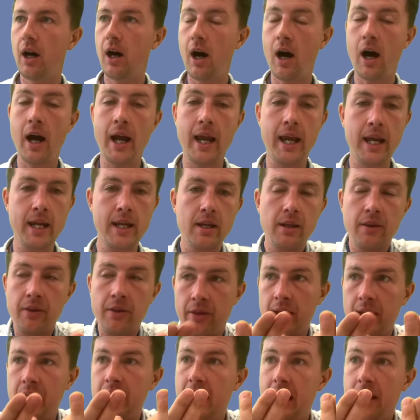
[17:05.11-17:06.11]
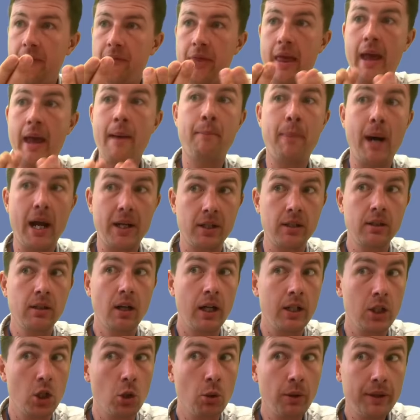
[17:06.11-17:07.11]
I then have that button,
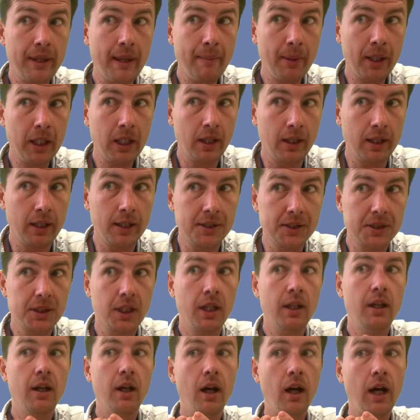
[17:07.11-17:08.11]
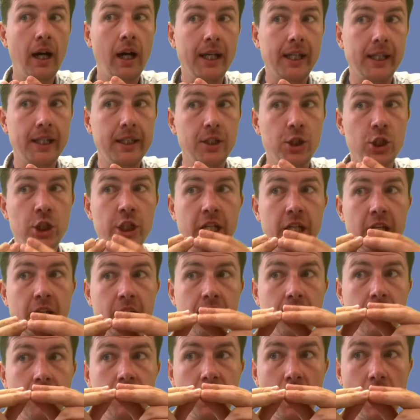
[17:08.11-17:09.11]
I know what that button is, I can check
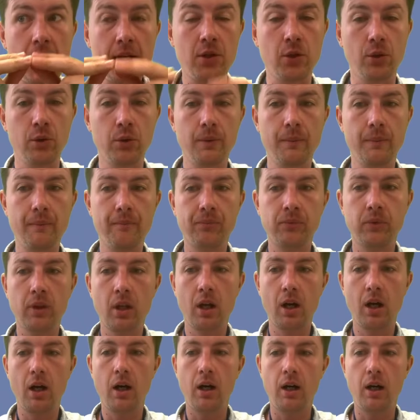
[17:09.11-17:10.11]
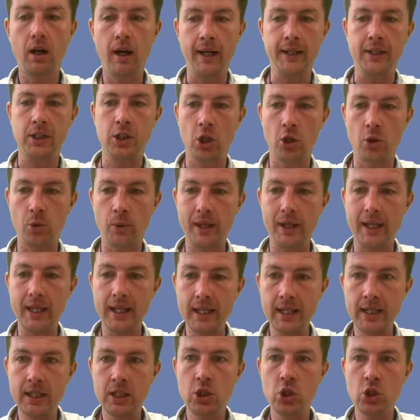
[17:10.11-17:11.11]
the title, I go
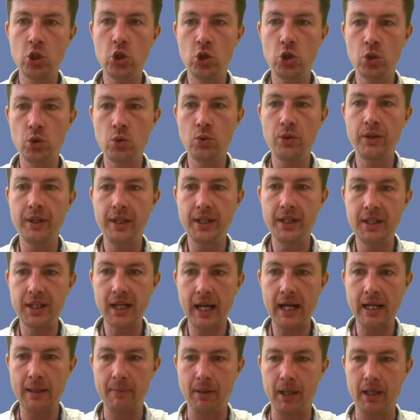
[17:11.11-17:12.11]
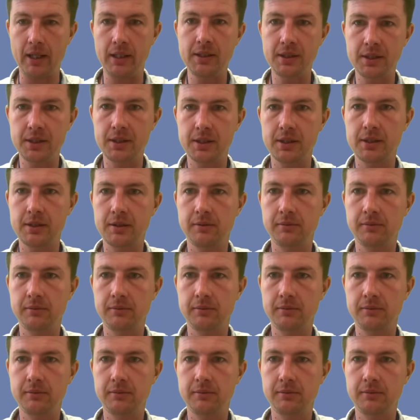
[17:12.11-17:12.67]
into the database,